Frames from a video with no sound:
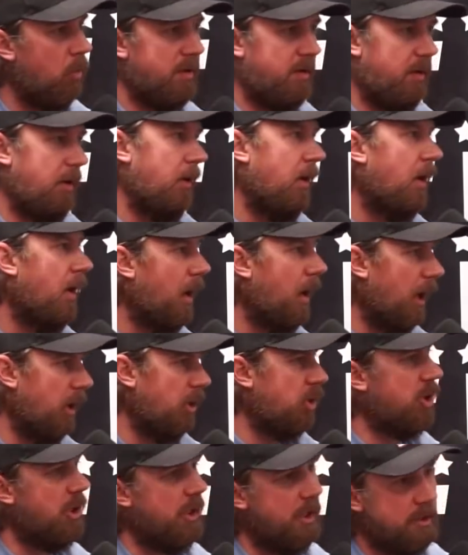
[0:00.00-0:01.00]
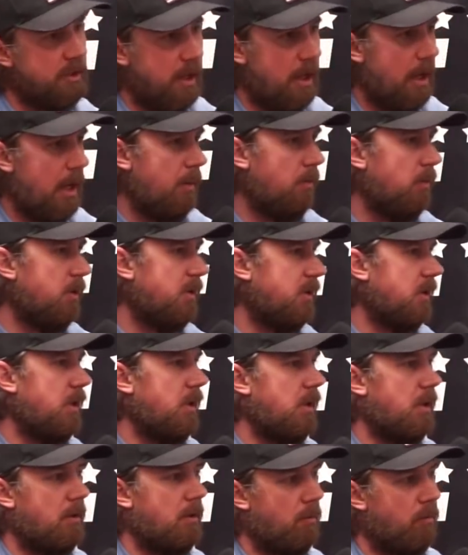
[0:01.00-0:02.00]
was it a shitty time? Was it
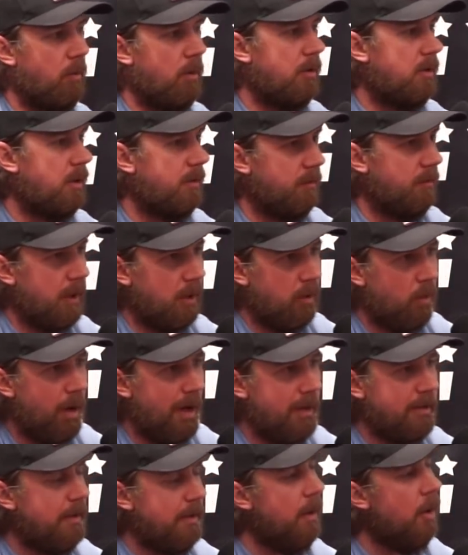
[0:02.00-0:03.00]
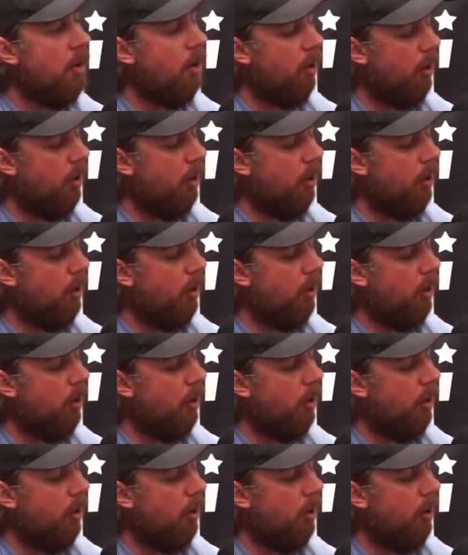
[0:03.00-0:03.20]
a relatively quiet time?